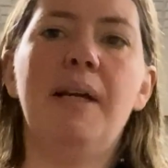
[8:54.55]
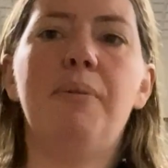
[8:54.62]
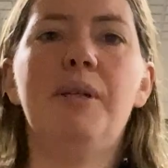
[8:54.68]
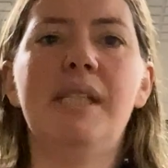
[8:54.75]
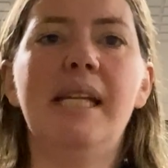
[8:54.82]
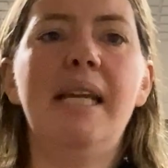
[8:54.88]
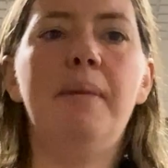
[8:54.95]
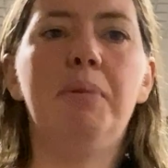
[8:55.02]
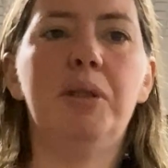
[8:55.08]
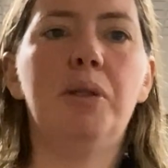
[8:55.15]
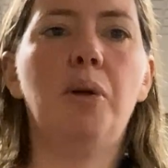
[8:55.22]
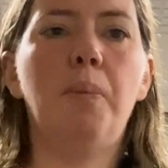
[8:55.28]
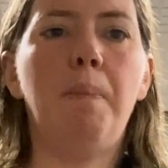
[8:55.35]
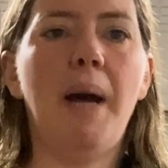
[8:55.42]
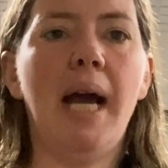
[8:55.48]
I wasn't able to
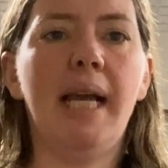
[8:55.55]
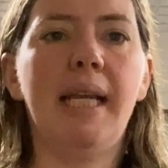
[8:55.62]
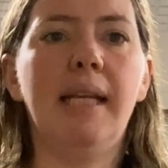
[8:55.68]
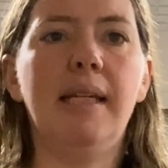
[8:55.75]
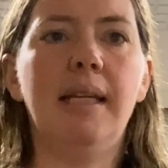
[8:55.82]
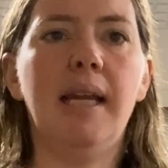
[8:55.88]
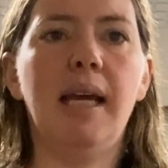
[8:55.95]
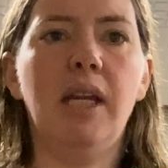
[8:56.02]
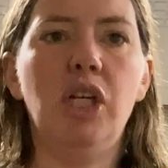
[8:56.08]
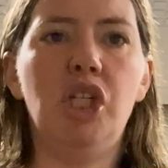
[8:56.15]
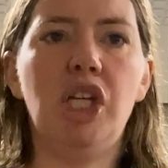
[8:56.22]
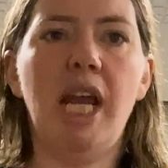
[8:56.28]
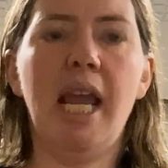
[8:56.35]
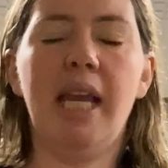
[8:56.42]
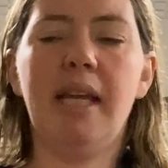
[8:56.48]
go back and
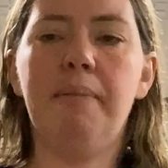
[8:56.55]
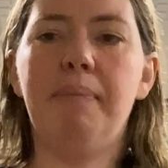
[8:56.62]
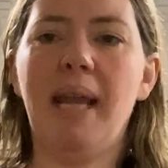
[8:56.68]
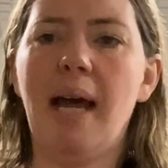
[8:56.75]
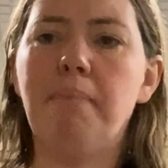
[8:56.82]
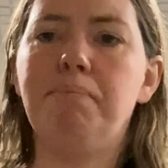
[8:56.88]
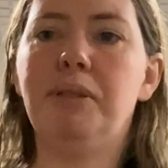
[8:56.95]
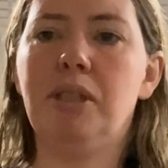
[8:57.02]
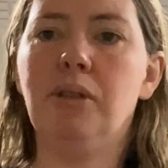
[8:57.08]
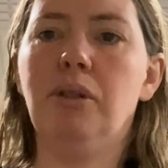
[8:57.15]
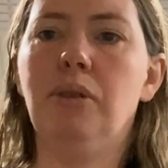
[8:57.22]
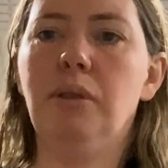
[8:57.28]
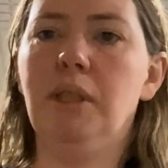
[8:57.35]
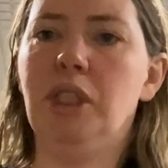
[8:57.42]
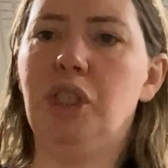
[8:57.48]
check and be
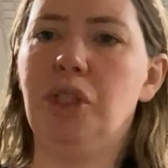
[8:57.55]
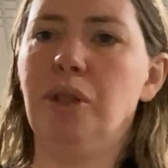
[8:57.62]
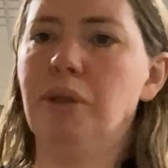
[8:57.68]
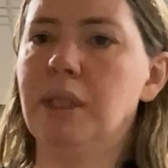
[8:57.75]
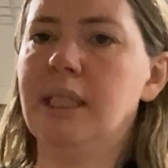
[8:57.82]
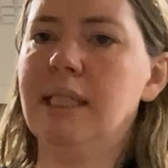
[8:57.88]
absolutely sure,